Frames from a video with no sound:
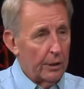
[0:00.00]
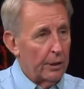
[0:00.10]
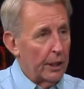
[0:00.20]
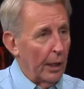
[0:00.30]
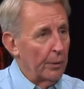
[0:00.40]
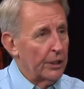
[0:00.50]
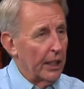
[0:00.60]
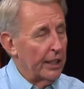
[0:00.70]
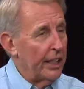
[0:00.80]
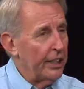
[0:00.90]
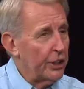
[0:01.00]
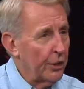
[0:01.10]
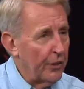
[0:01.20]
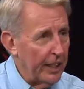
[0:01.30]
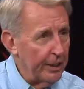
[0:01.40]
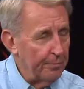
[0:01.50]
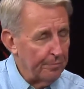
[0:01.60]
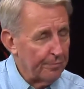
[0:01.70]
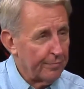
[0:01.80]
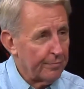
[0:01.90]
They were sent east of Eden.
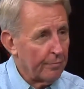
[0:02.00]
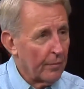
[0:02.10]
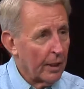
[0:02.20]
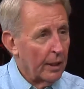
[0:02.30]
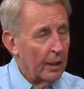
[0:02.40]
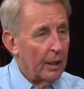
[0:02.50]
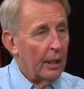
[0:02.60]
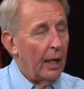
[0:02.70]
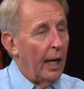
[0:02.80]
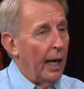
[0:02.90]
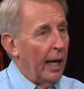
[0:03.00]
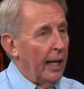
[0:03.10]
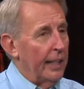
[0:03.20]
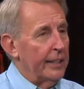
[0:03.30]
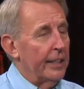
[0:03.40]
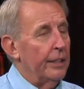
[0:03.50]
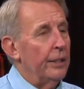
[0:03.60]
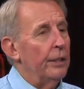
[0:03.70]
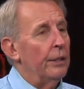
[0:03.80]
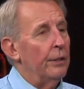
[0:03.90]
And
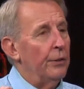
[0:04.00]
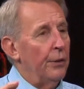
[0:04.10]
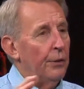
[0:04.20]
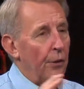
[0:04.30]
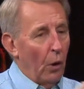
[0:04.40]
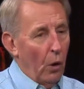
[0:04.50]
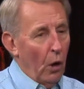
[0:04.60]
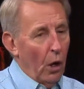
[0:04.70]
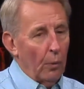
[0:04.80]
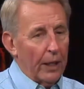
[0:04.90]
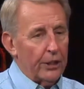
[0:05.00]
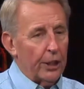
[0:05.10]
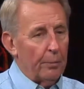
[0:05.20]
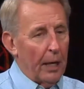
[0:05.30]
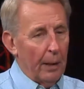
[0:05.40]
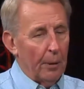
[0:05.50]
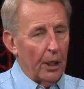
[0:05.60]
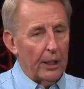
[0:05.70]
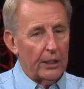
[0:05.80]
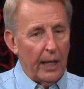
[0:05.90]
the whole rest of the Bible
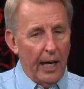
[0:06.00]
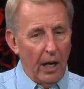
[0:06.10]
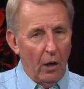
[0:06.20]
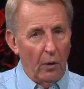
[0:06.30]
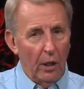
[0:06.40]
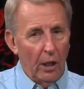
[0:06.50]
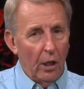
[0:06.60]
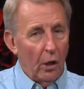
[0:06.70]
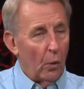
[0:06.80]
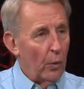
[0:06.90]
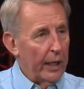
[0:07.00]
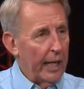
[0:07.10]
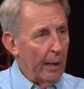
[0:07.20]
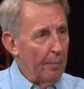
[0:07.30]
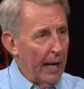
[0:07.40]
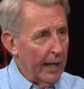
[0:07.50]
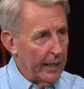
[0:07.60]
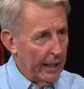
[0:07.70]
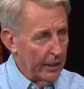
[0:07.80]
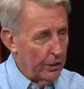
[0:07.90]
is how we came back
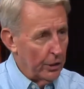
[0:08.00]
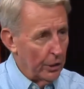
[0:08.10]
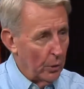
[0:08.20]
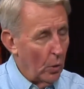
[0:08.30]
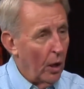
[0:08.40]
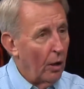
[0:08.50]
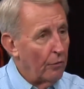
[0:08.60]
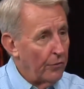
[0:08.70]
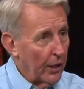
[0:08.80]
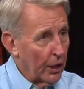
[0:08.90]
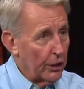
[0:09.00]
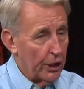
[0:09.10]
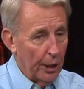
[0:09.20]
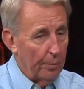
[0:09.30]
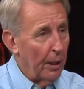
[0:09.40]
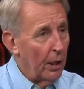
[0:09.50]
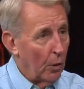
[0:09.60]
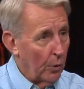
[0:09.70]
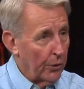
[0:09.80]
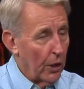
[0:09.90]
into fellowship
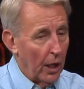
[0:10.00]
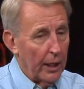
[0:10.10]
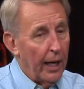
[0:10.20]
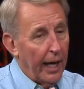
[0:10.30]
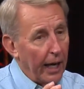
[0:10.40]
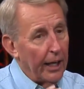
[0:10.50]
with God. And